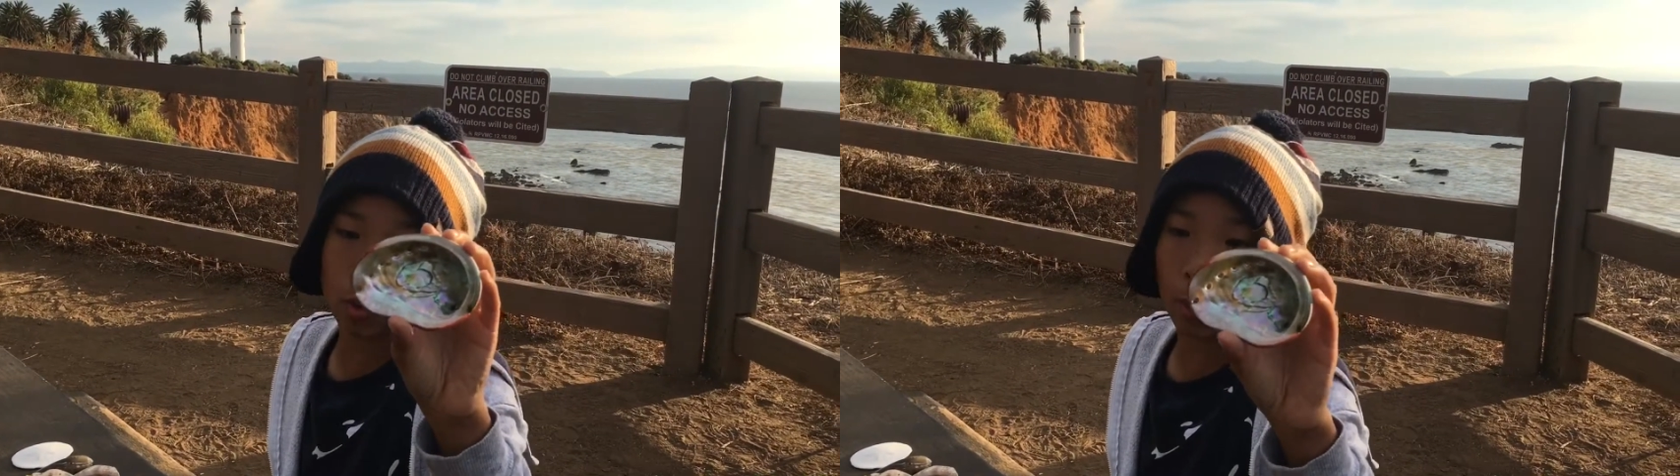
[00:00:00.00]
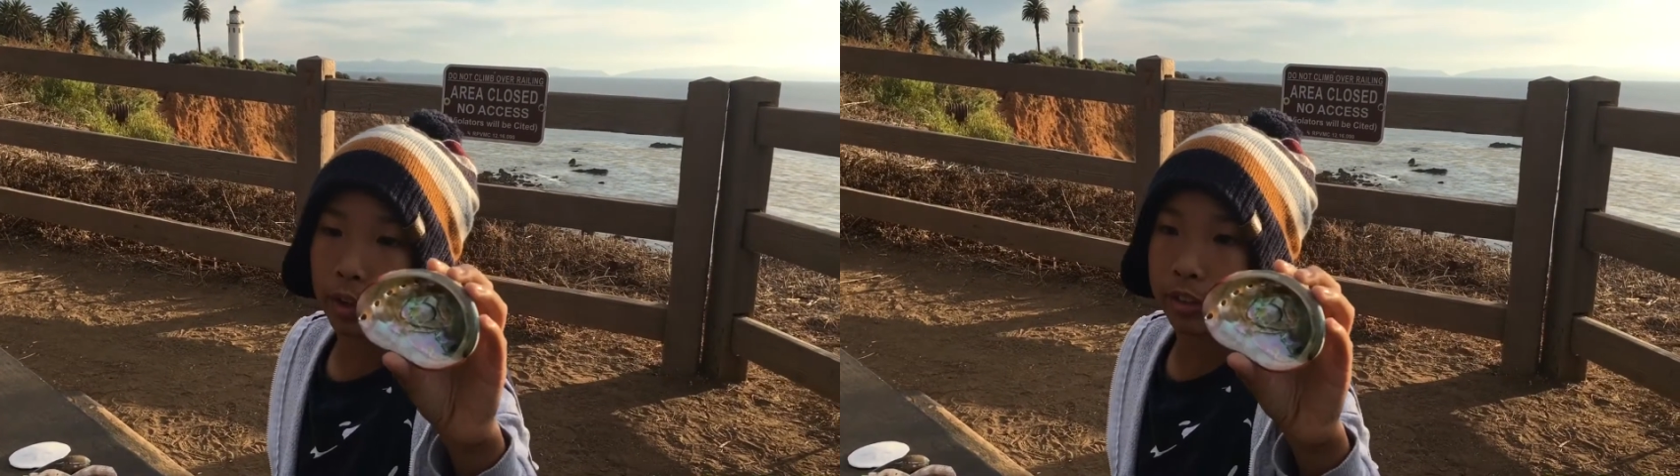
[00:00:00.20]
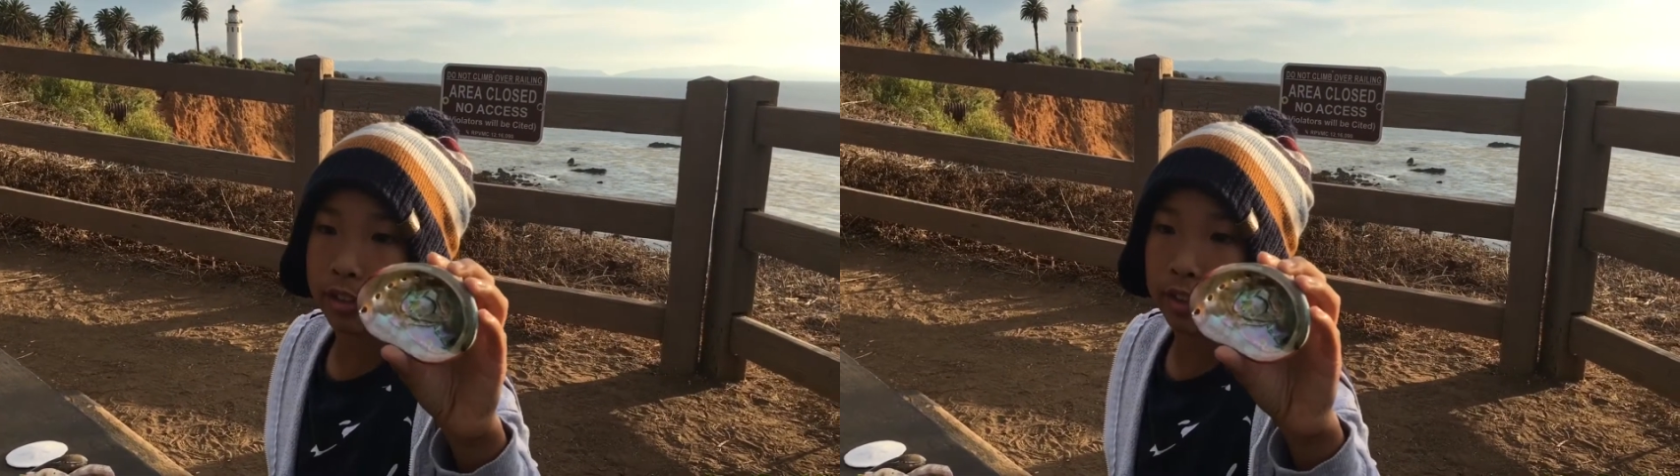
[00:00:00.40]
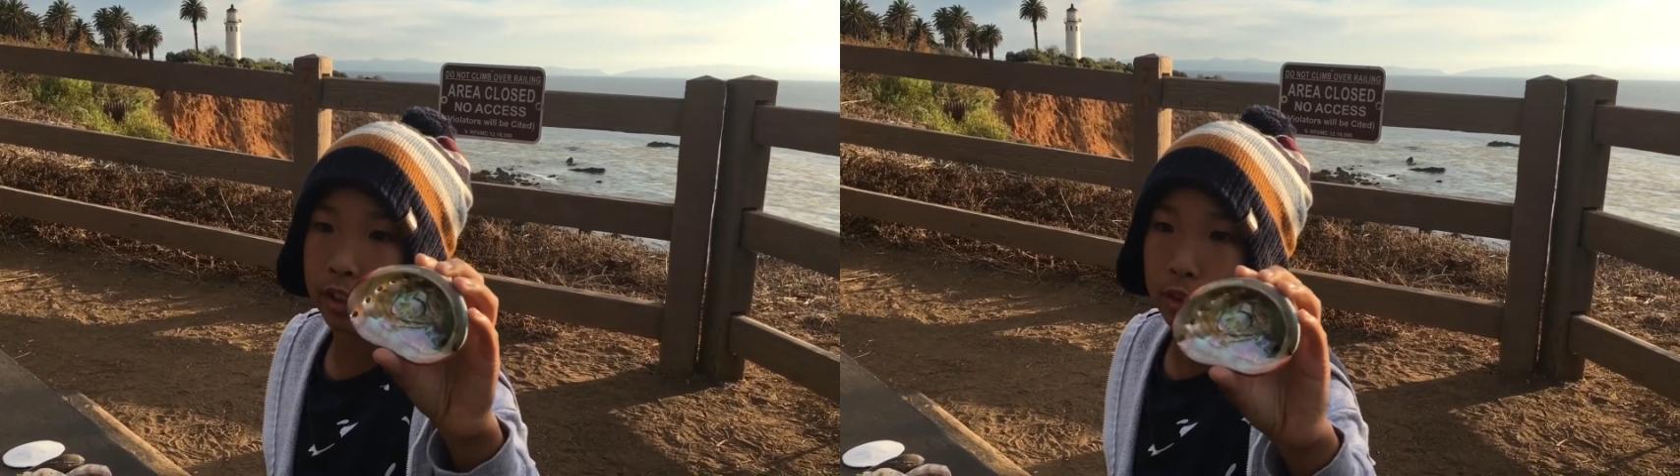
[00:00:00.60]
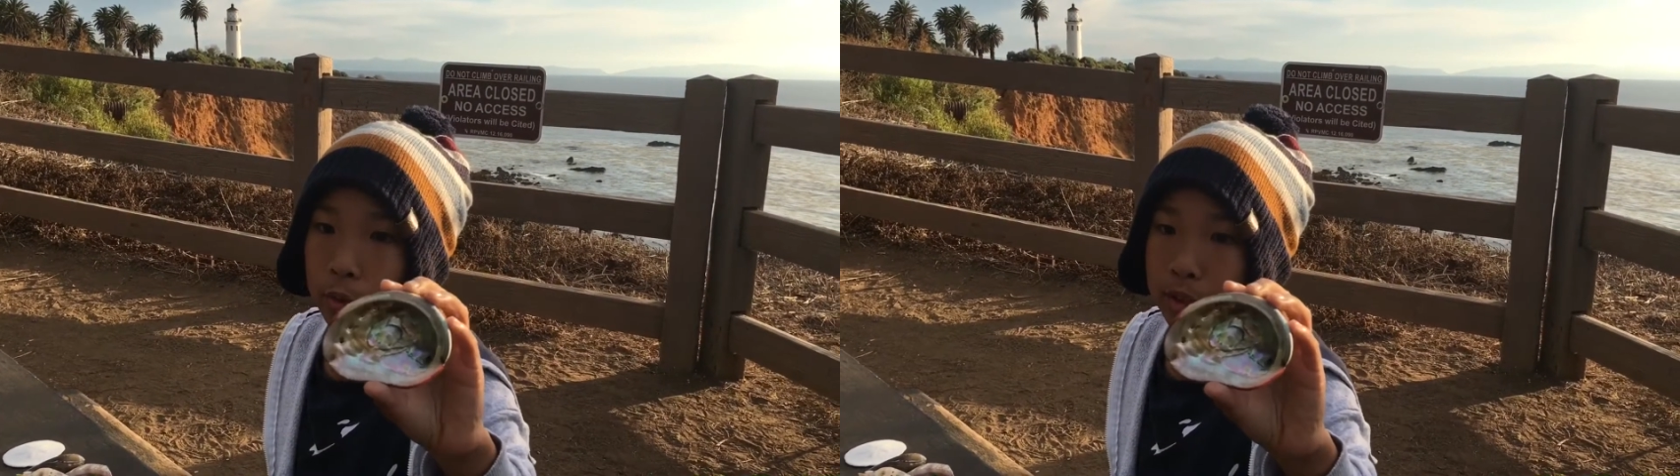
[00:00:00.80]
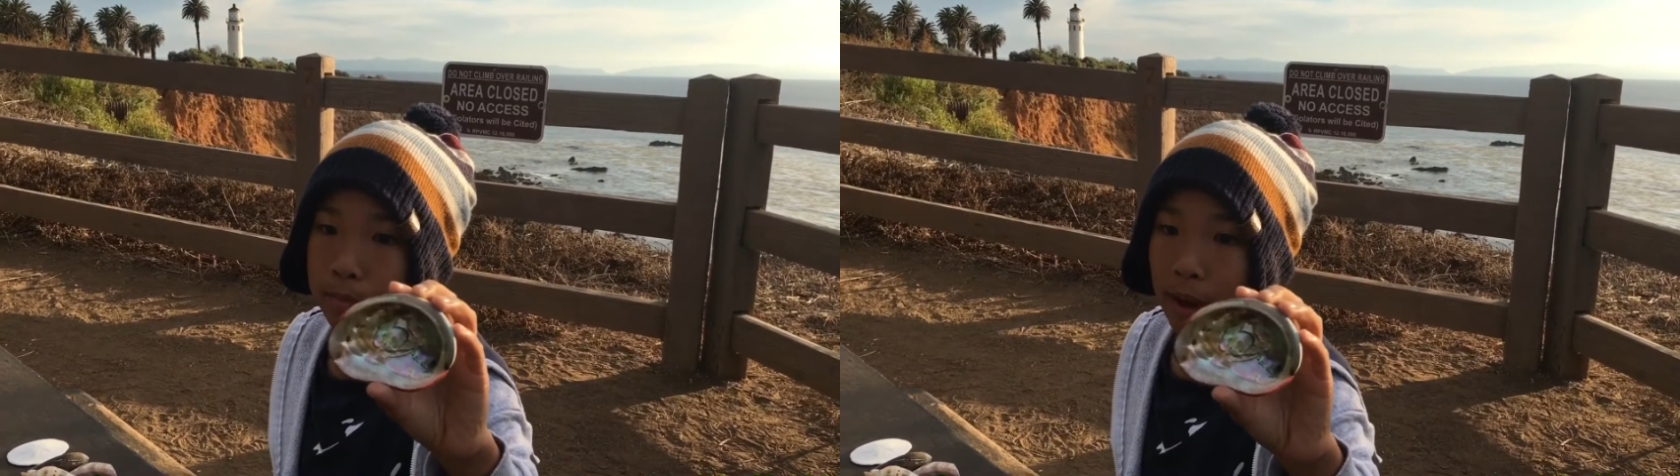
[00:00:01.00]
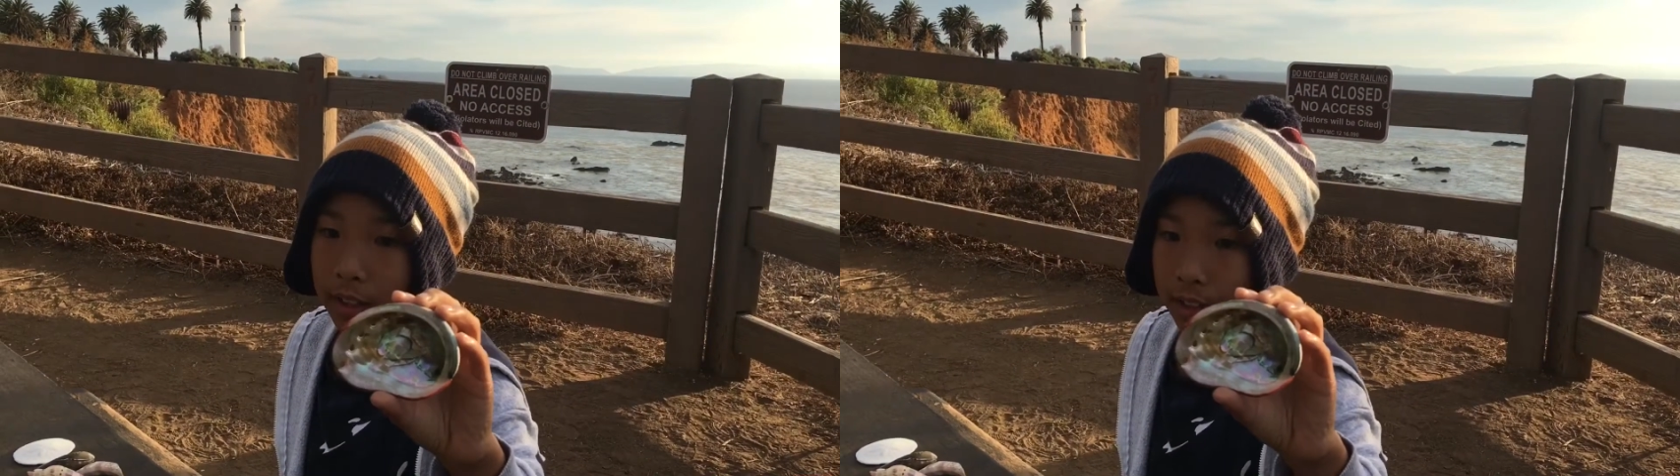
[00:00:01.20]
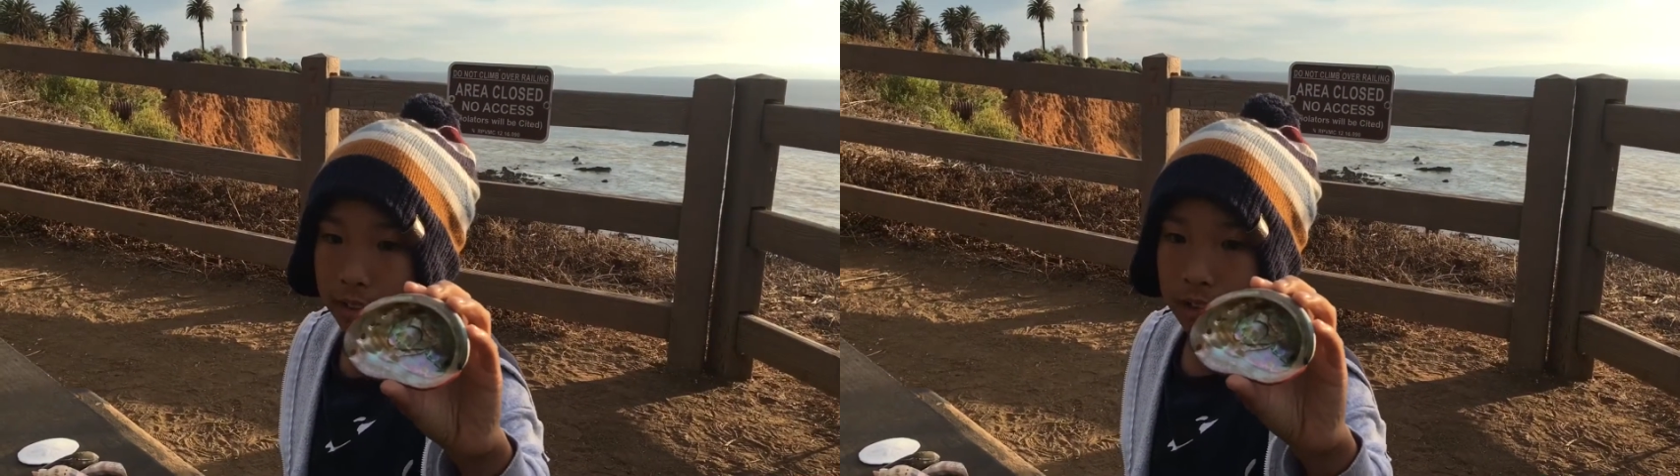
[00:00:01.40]
organs stick to its
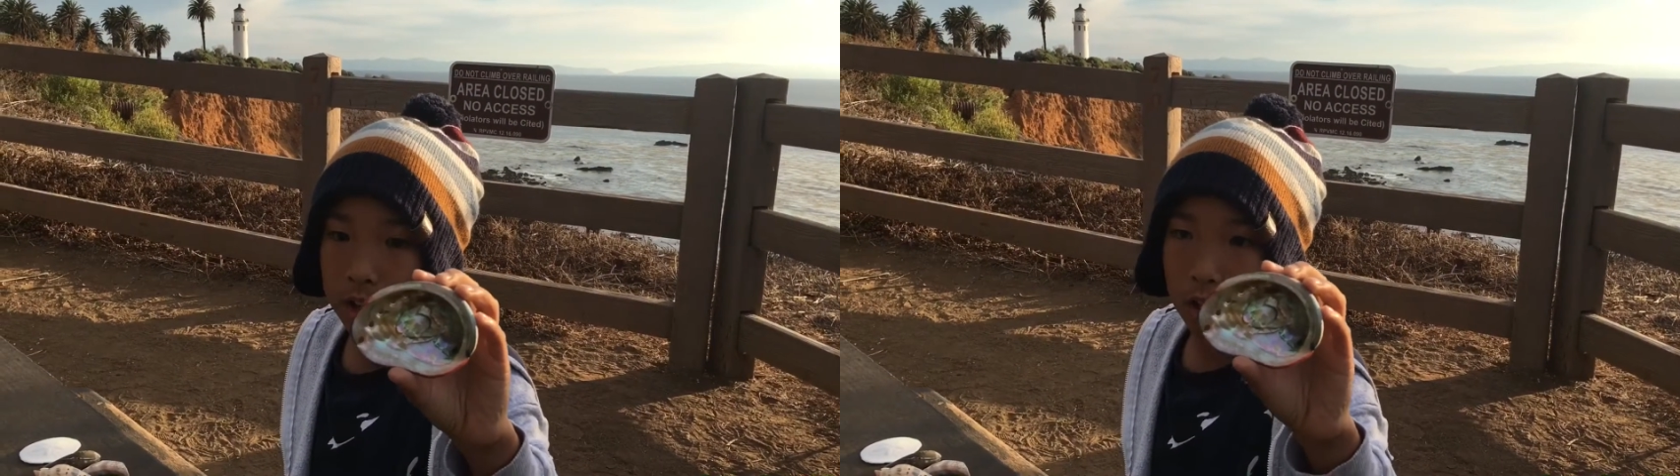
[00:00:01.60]
bodies.